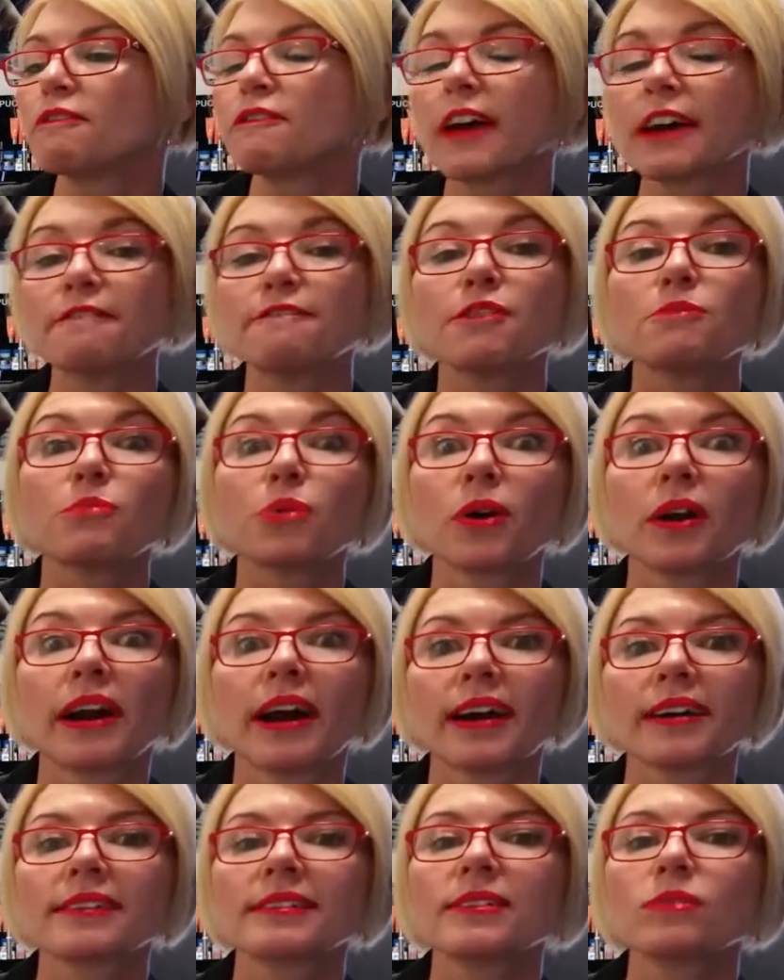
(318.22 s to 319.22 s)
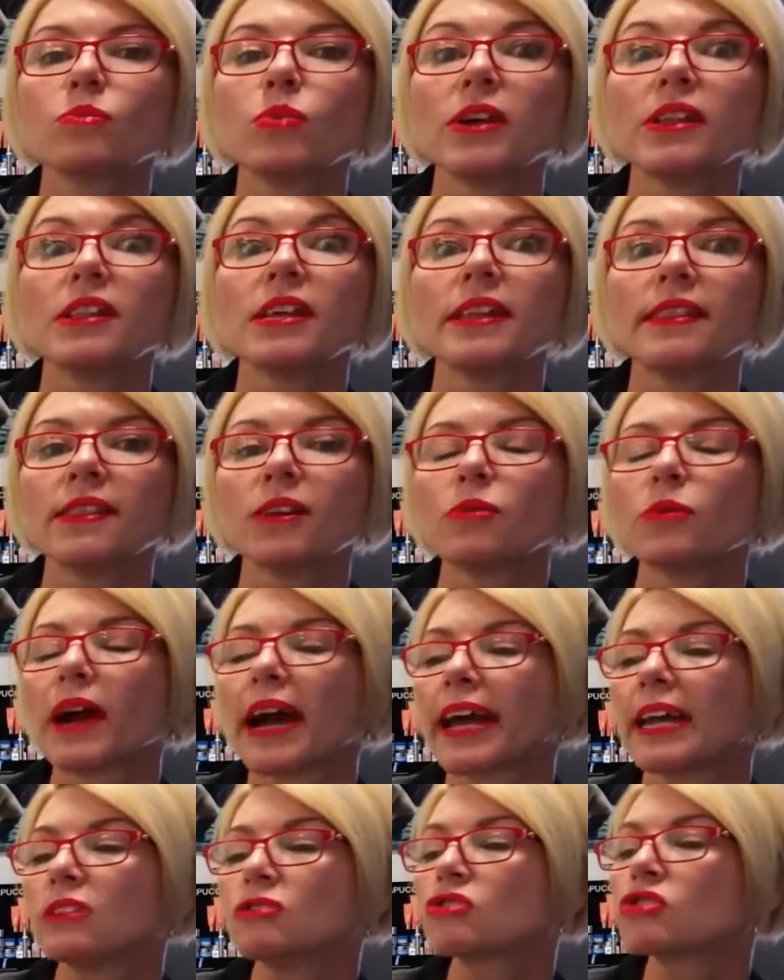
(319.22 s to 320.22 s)
favorite products within the
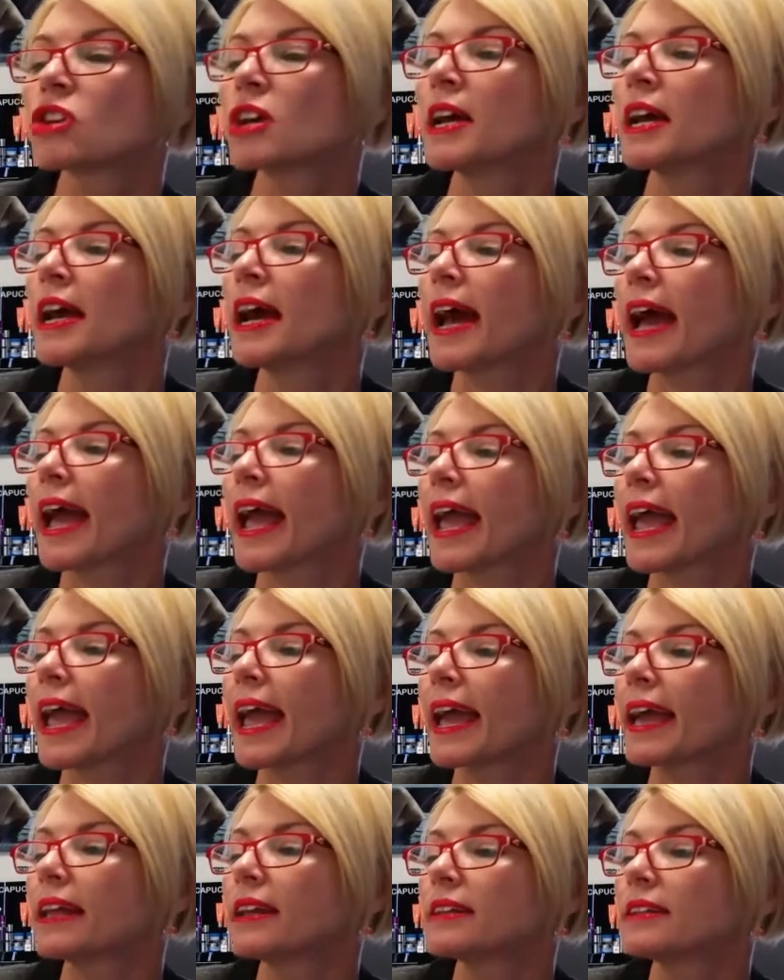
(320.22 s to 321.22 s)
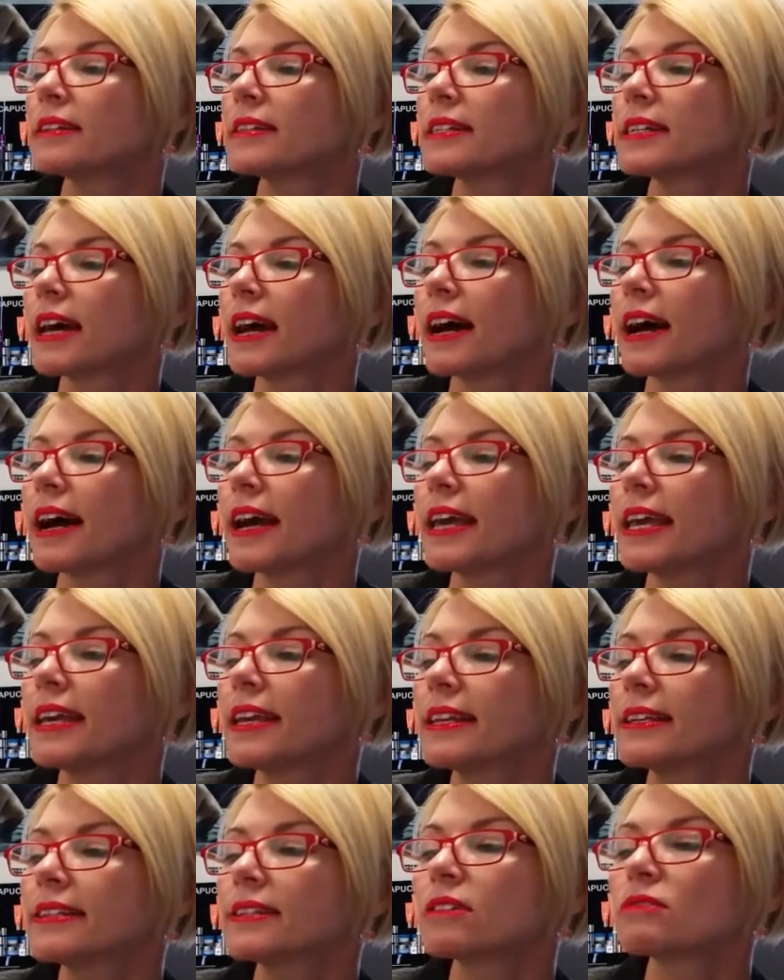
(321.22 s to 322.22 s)
range, and
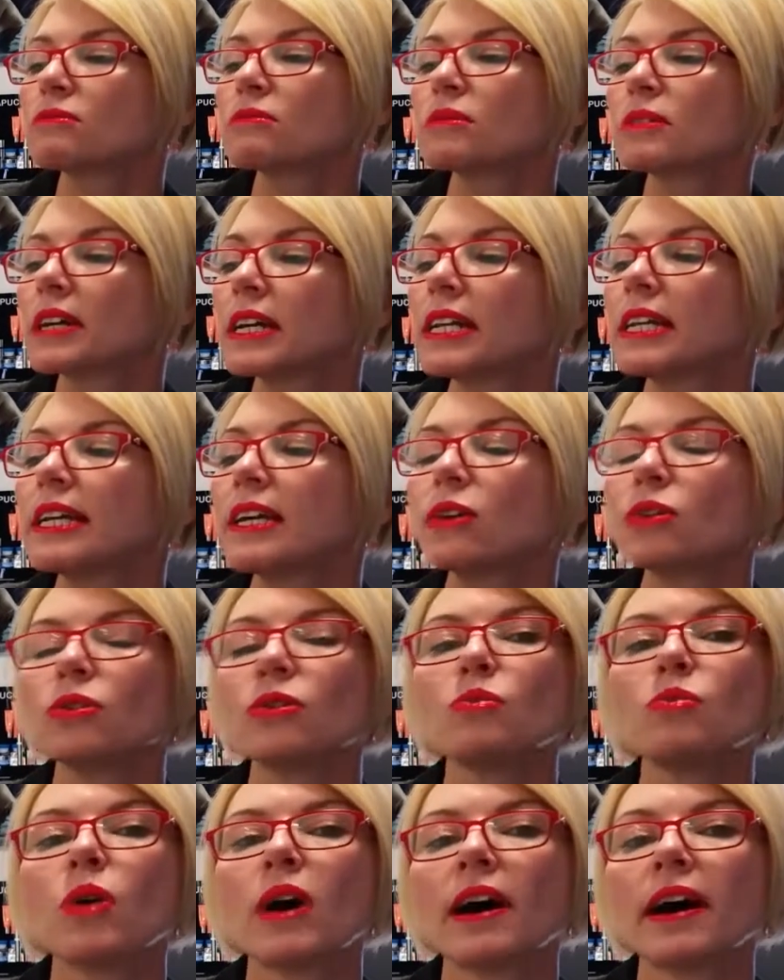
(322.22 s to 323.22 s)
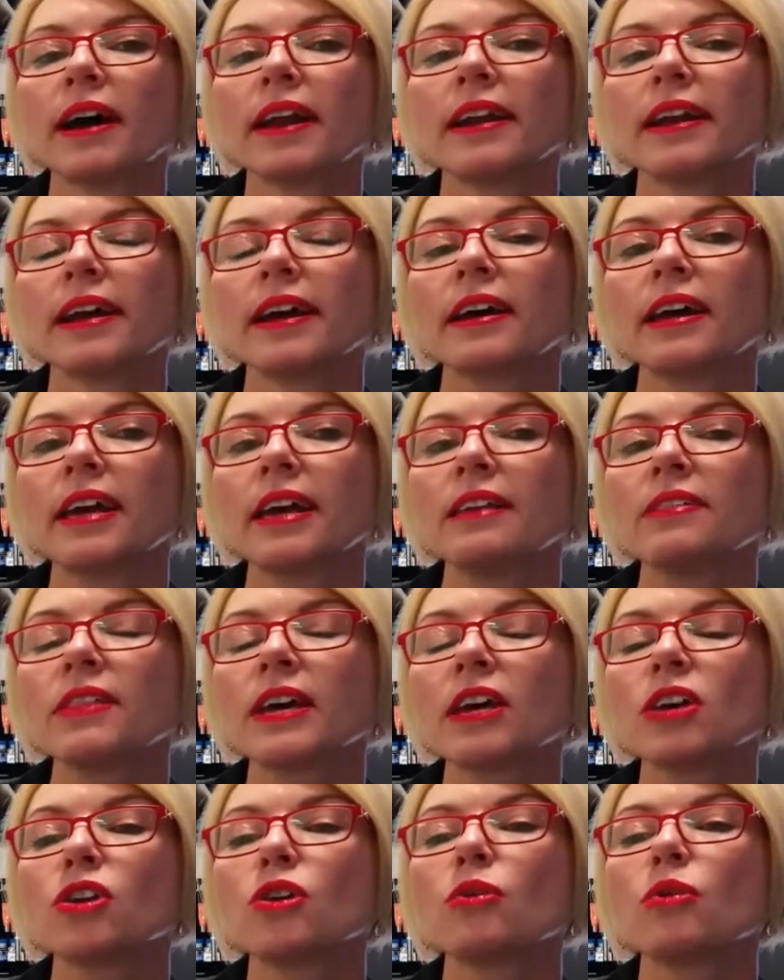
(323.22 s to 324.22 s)
it is a really good one
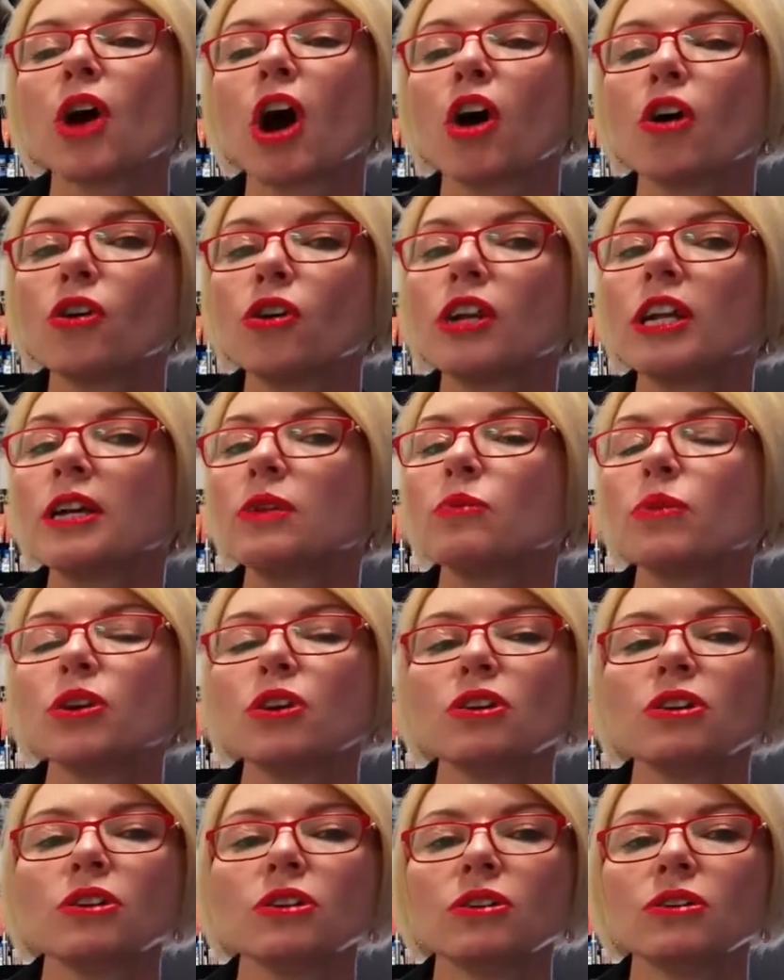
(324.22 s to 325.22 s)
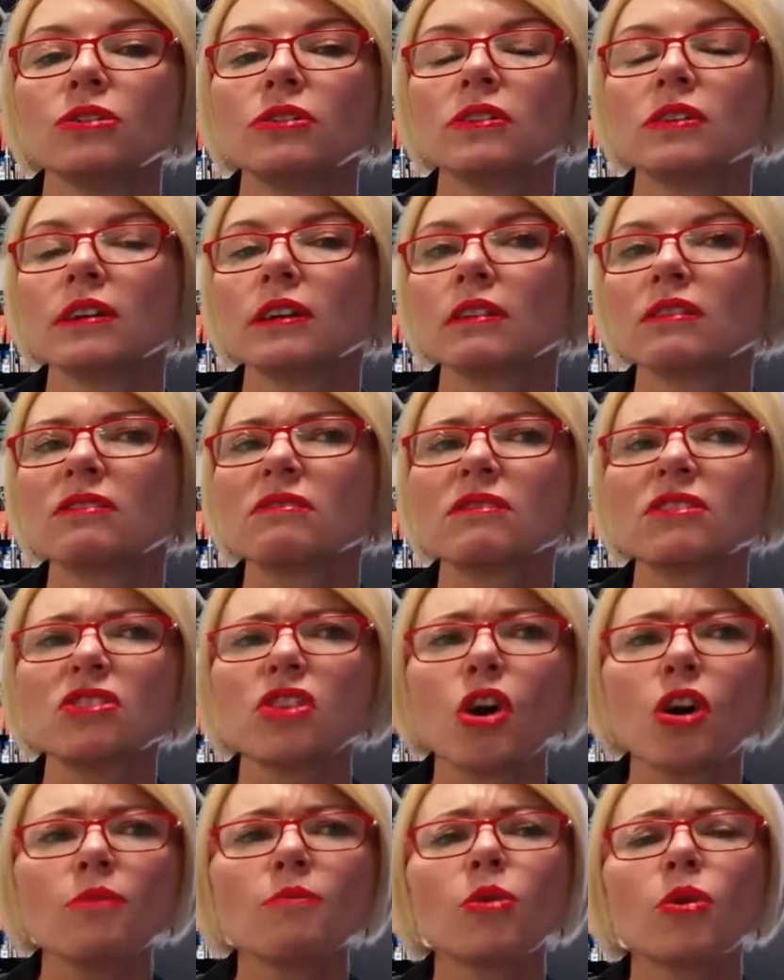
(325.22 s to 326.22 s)
that you only would use
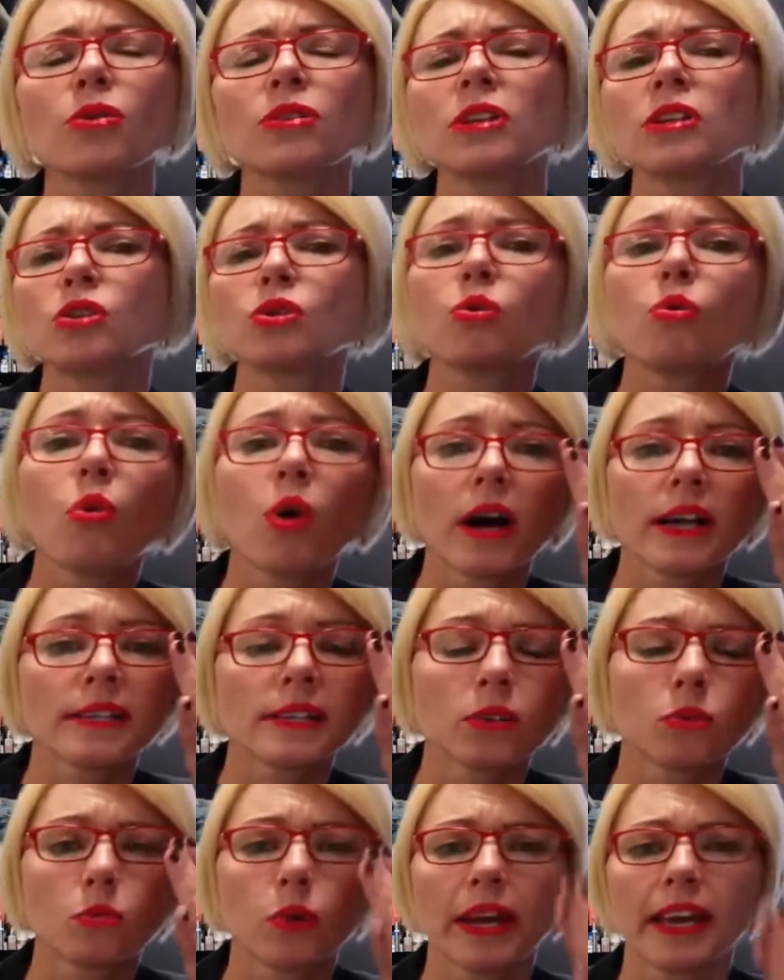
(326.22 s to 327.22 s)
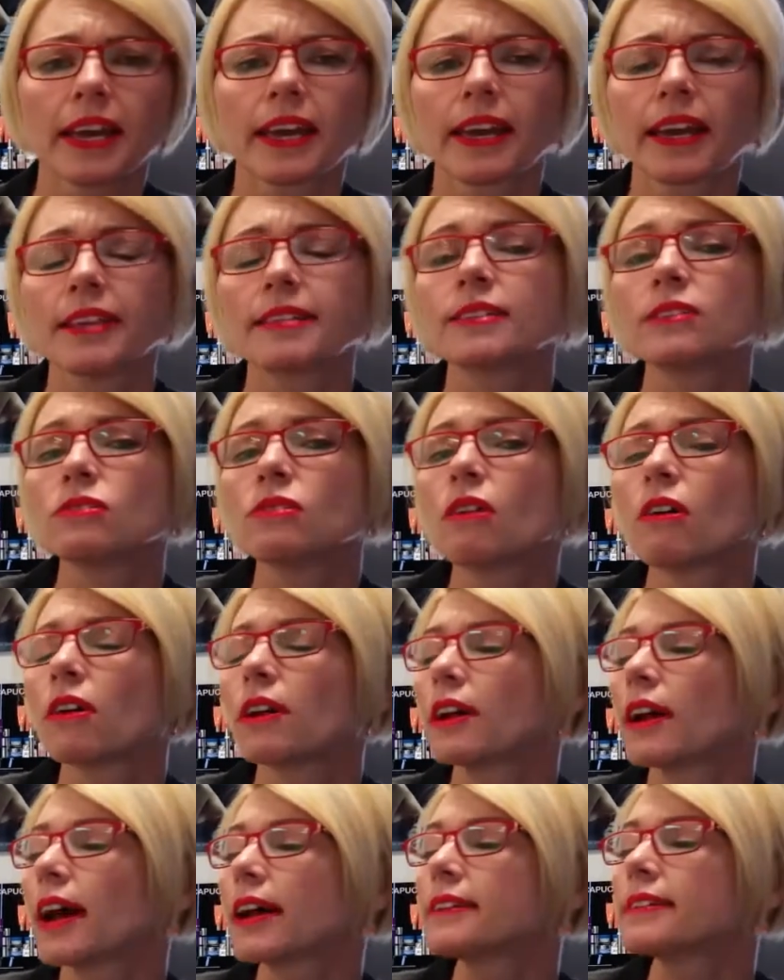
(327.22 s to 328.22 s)
no more than twice a week. It's
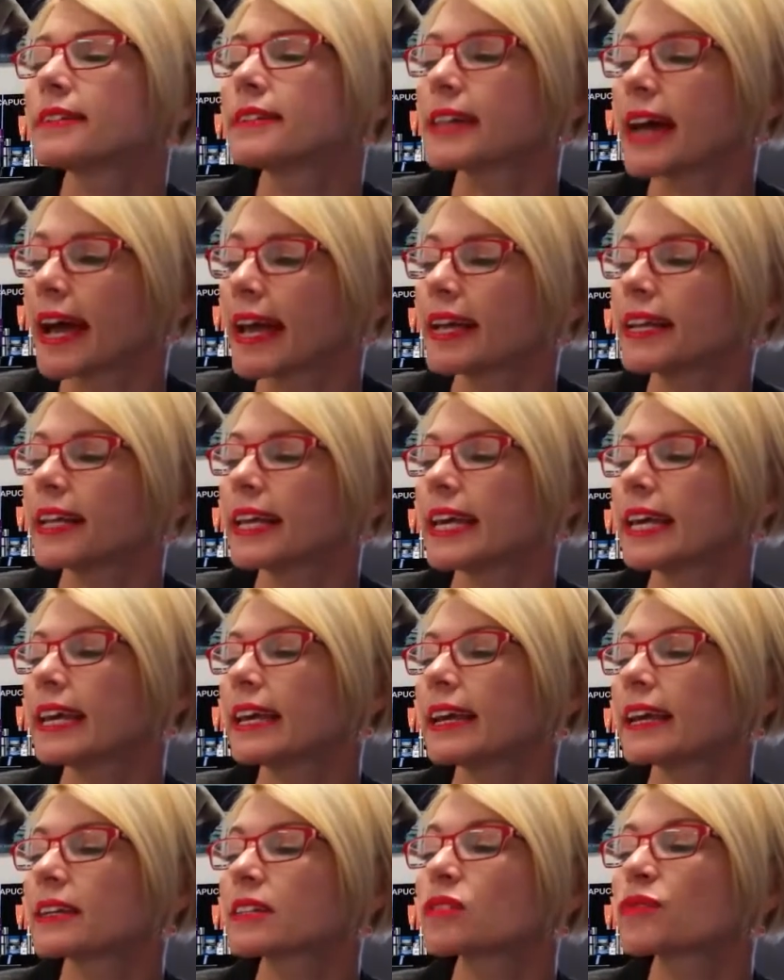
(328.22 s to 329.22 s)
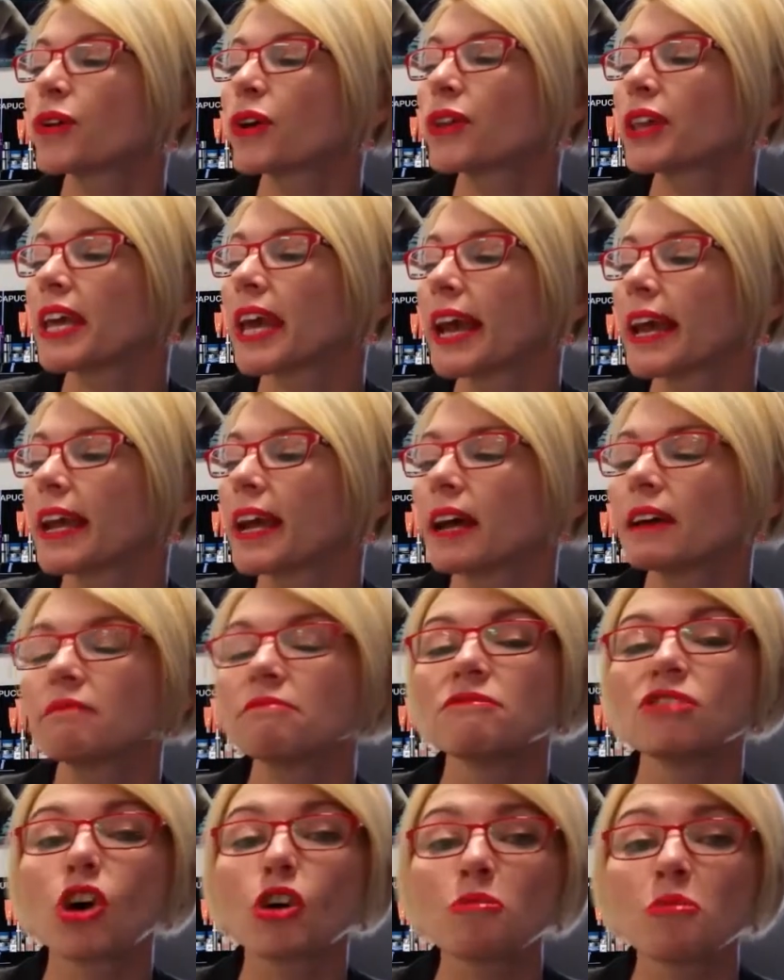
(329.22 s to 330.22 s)
not a daily exfoliator,
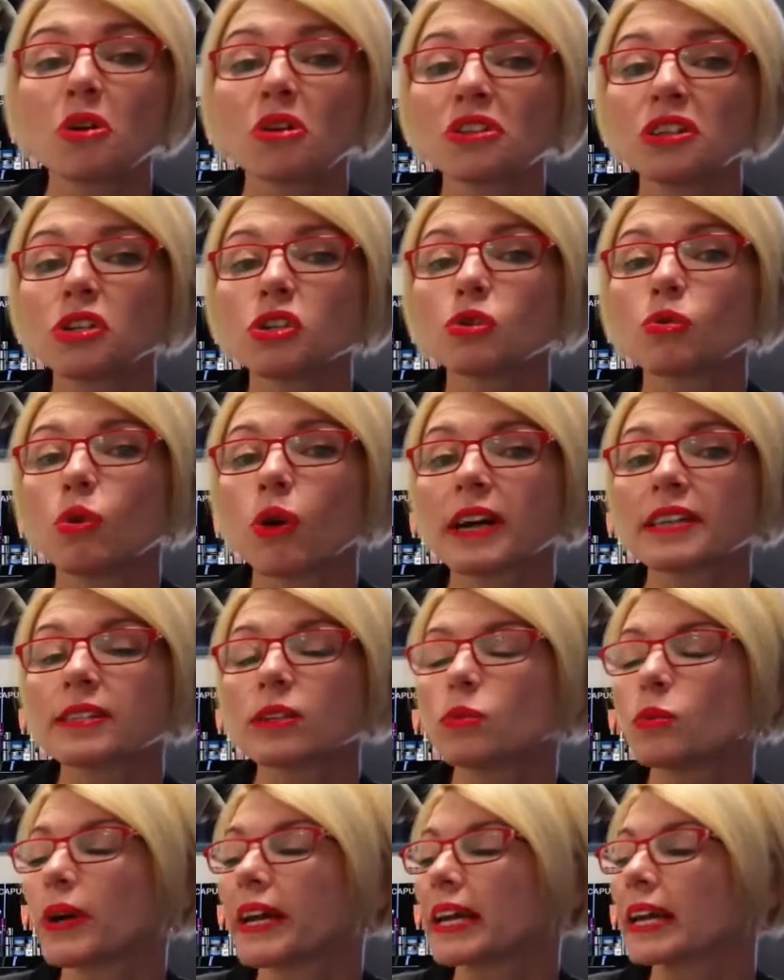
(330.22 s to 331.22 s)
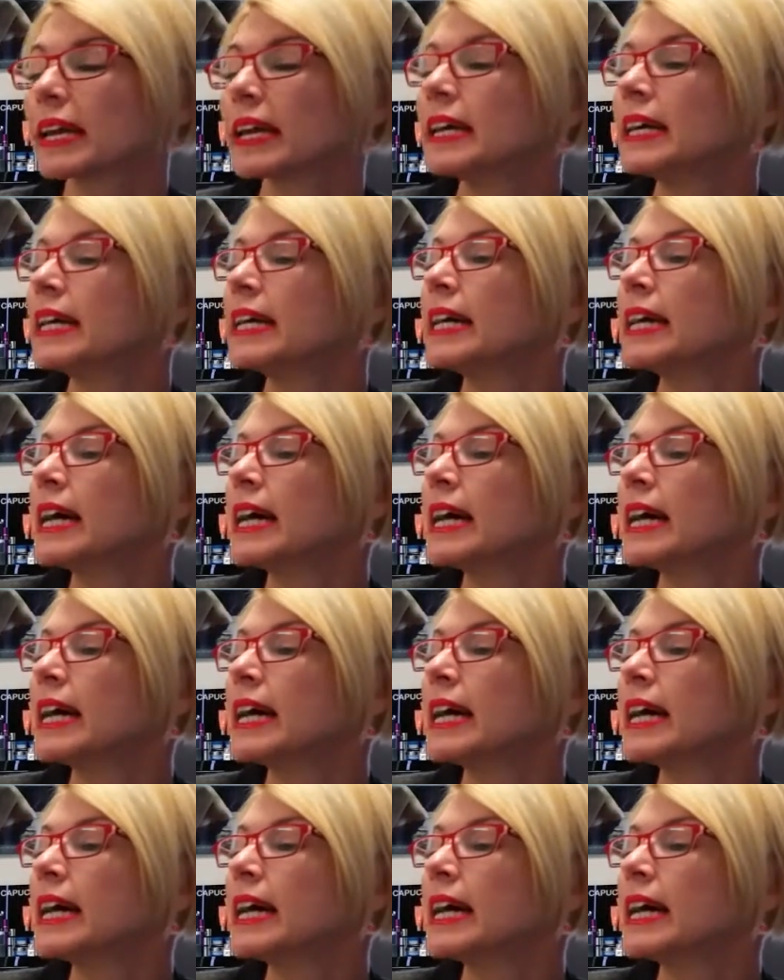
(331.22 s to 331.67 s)
no more than twice a week.